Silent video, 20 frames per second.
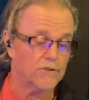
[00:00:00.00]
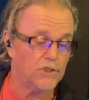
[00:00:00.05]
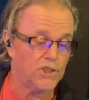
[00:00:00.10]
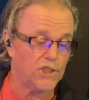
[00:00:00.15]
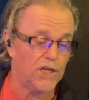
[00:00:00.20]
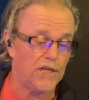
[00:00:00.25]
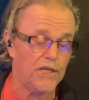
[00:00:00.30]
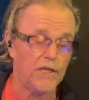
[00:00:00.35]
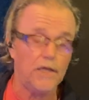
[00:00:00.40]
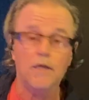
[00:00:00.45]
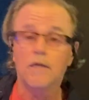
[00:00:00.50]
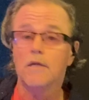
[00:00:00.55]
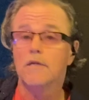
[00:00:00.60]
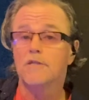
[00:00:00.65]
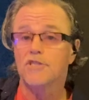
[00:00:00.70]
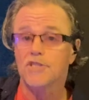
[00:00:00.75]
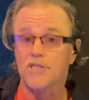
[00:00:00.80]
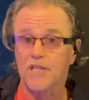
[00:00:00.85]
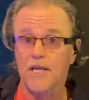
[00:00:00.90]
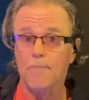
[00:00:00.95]
G,
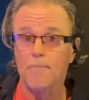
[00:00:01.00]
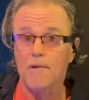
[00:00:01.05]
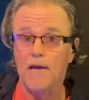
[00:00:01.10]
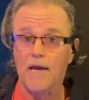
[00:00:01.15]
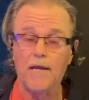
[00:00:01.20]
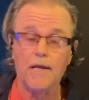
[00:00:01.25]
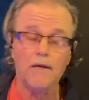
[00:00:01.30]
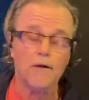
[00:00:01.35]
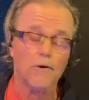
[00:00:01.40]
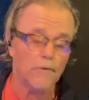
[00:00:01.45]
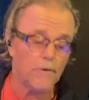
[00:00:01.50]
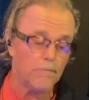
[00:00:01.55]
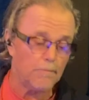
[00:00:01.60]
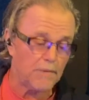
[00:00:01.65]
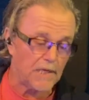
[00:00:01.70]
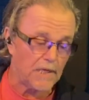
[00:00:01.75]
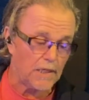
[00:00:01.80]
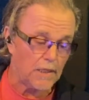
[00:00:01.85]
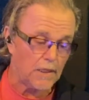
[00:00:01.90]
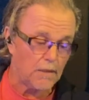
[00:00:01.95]
skip A, go to
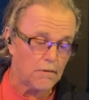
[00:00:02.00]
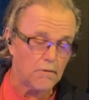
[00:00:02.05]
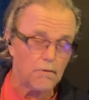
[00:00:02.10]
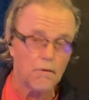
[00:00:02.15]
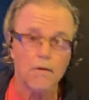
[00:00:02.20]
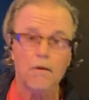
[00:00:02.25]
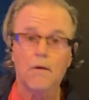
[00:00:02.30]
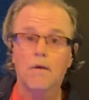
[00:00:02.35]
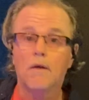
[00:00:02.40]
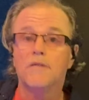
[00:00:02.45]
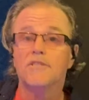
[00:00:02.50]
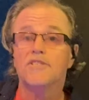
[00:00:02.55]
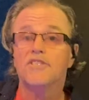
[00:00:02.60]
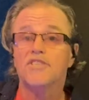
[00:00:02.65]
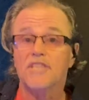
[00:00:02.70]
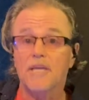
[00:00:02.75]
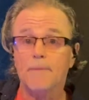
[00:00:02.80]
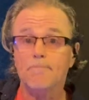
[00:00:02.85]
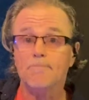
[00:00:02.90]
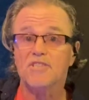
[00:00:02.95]
B,
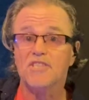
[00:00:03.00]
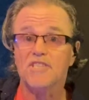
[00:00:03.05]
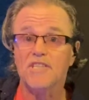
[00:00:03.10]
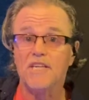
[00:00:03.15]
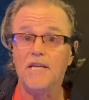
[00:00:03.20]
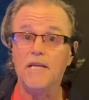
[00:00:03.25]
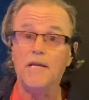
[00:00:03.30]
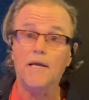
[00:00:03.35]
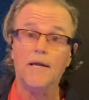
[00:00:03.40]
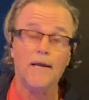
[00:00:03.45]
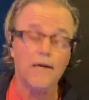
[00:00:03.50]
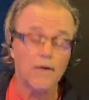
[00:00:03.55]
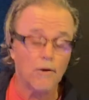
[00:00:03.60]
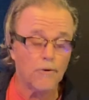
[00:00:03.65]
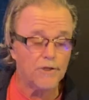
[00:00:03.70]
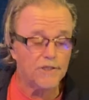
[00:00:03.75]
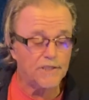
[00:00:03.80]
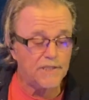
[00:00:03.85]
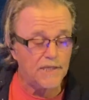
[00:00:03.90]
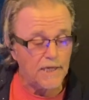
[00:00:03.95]
skip C, and go
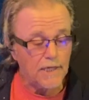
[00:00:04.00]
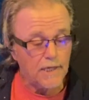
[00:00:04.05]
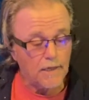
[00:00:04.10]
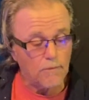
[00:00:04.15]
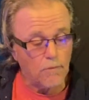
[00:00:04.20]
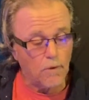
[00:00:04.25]
to D.